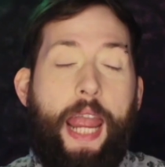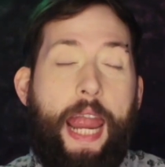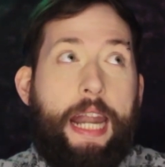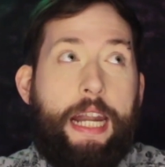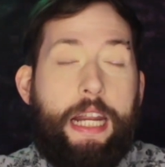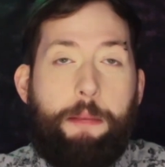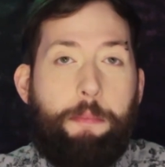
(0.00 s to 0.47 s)

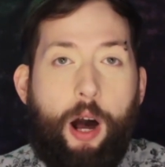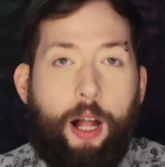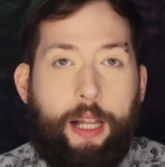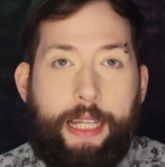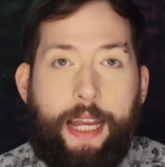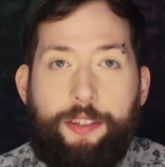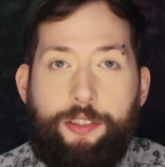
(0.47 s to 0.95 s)
any
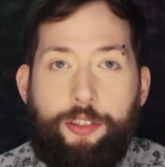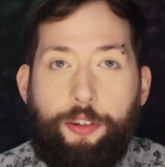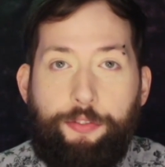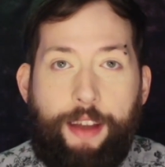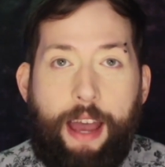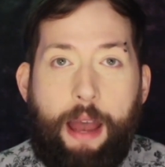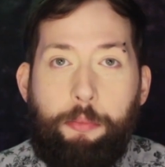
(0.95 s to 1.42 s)
polyester
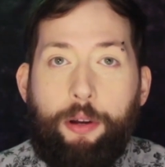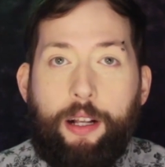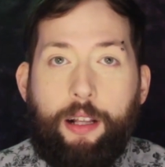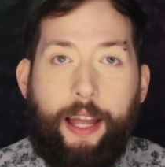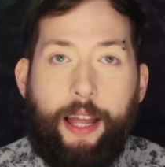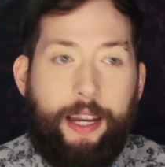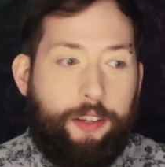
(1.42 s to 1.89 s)

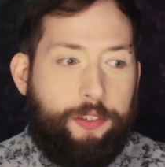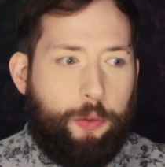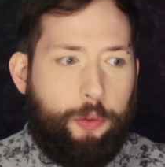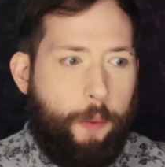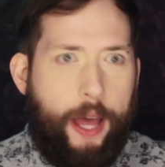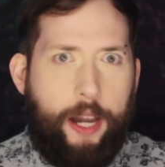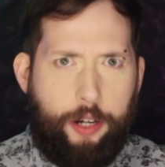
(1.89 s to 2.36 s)
fabric like
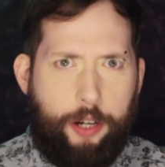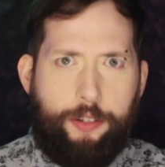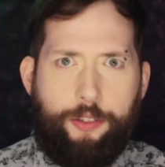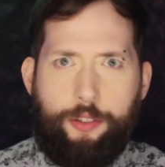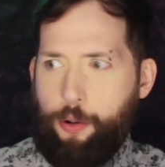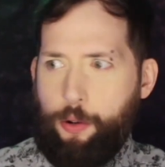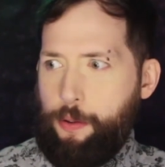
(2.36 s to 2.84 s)

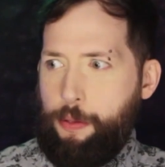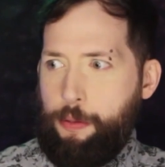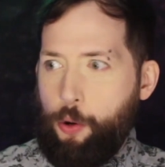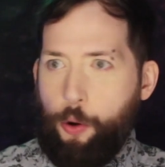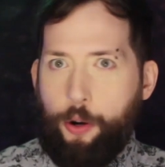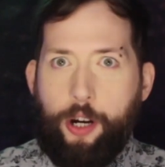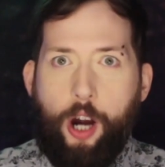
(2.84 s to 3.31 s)
sweaters or
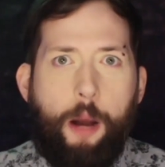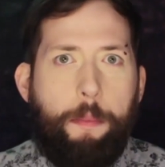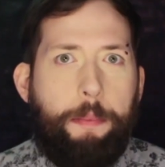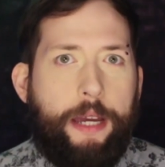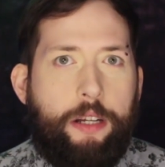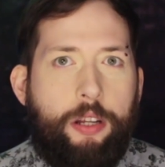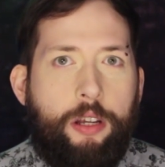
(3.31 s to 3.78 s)
your
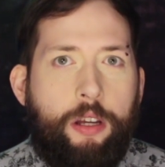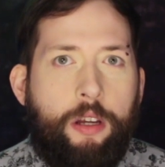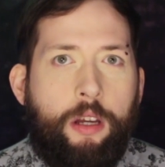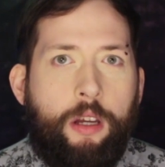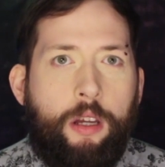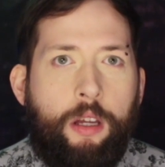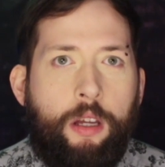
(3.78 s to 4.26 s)
carpet.
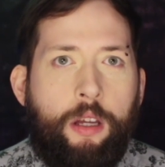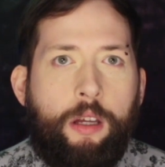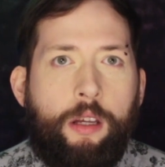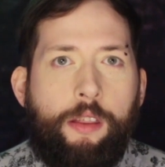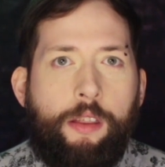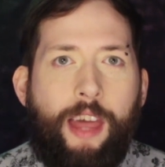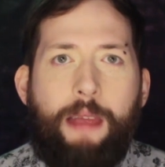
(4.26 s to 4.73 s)

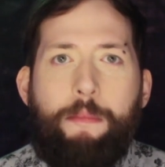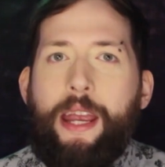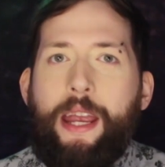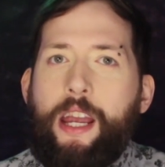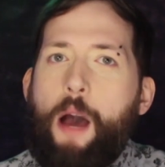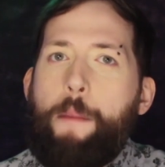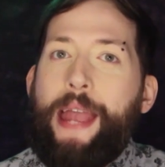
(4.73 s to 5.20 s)
They
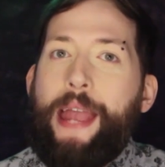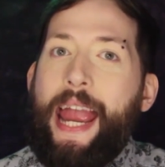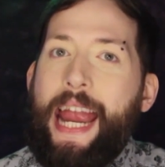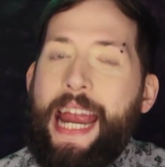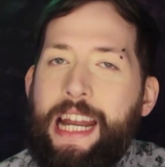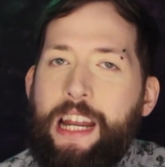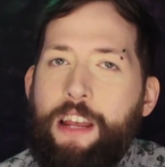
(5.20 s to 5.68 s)
make up
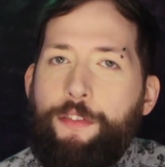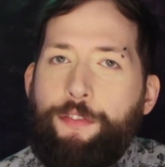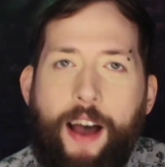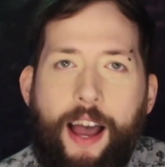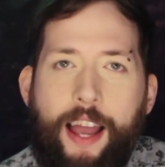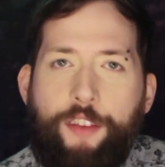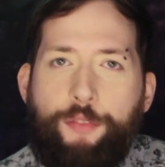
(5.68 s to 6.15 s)

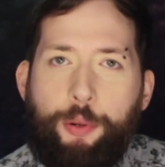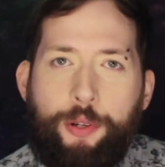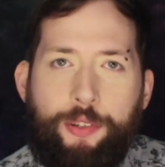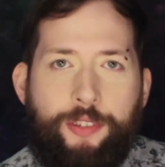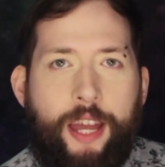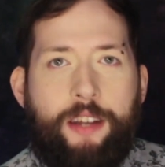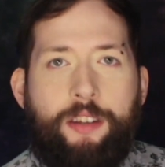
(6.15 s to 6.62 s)

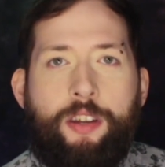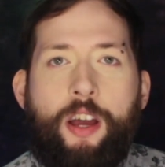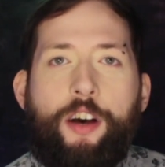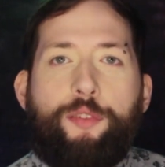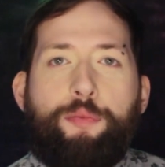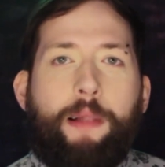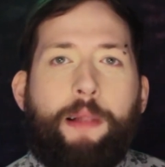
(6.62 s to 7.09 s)
85%
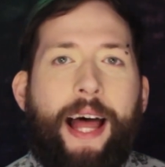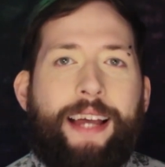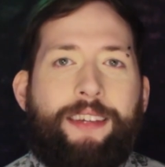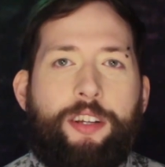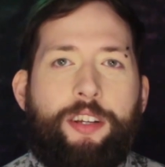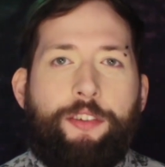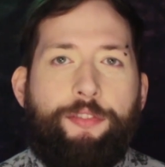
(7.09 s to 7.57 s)
of
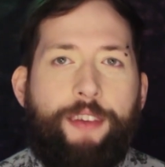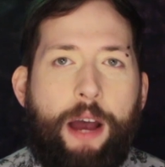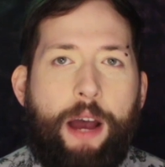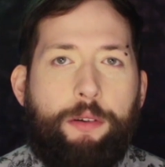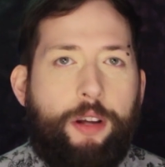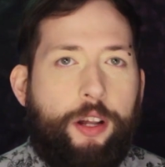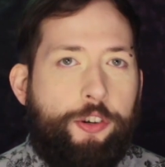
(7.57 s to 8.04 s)
plastic
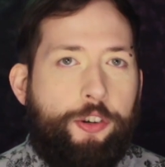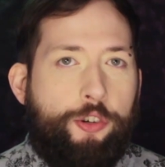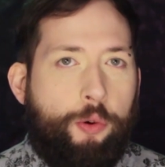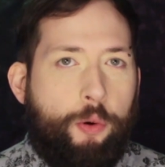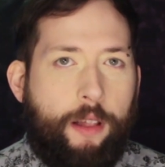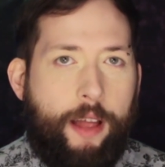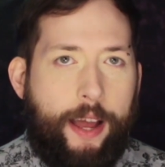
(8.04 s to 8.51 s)
found on
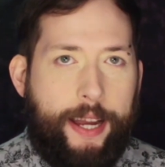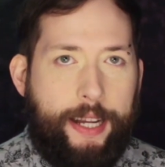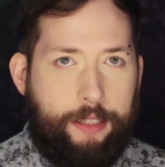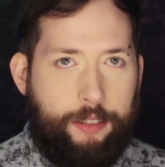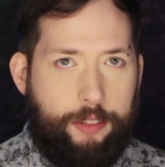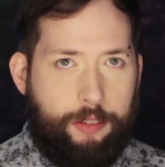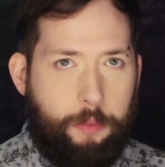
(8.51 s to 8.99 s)

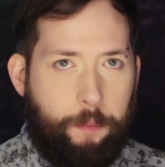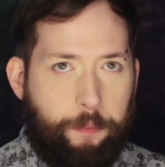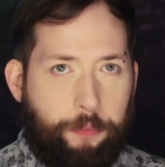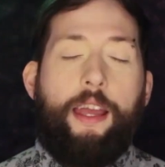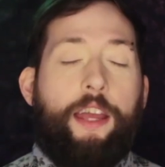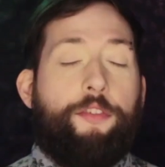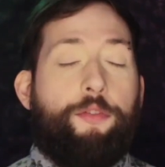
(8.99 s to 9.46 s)
shorelines.
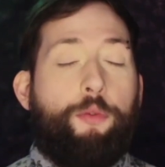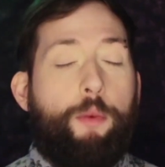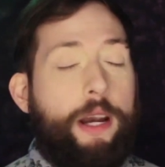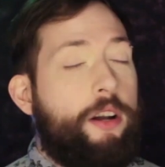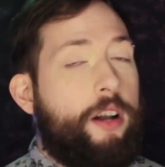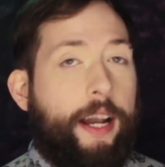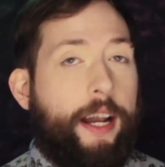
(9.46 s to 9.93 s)
If
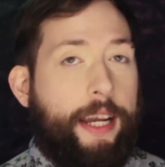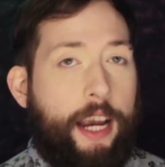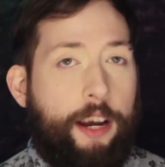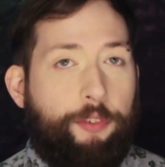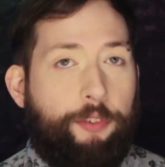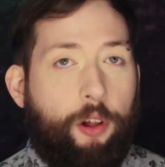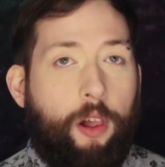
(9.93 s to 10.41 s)
we're not
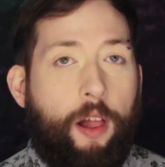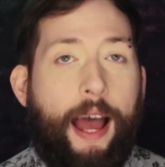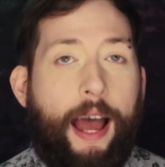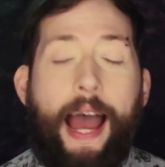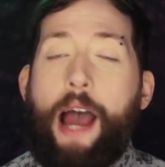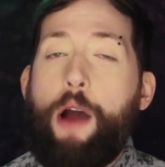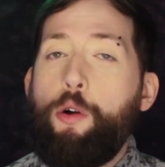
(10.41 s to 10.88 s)
careful,
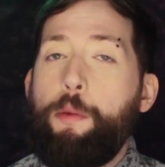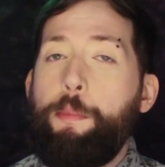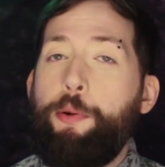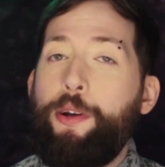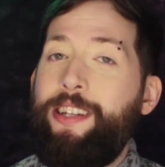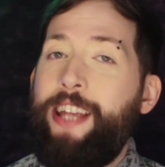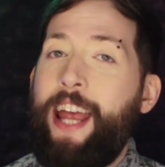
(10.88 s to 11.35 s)
our
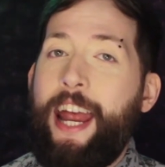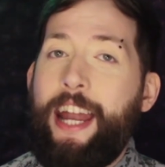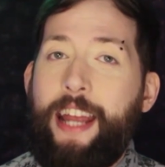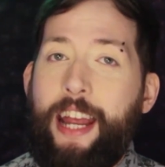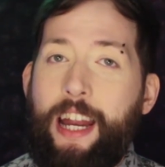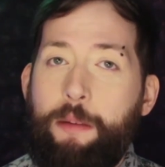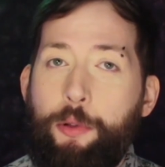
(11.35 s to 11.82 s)
pretend
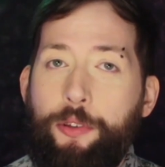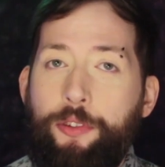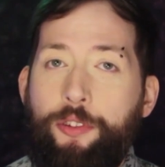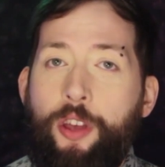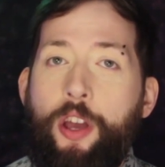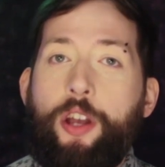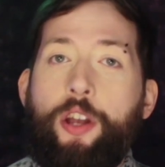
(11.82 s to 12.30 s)

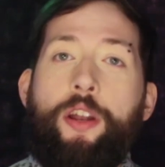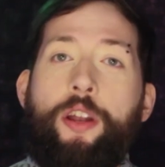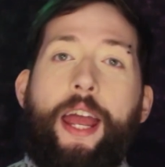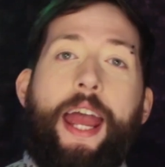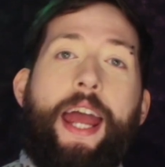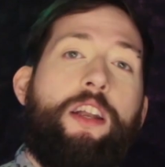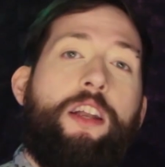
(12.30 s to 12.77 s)
animals could
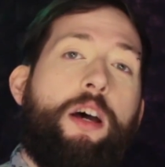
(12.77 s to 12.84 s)
end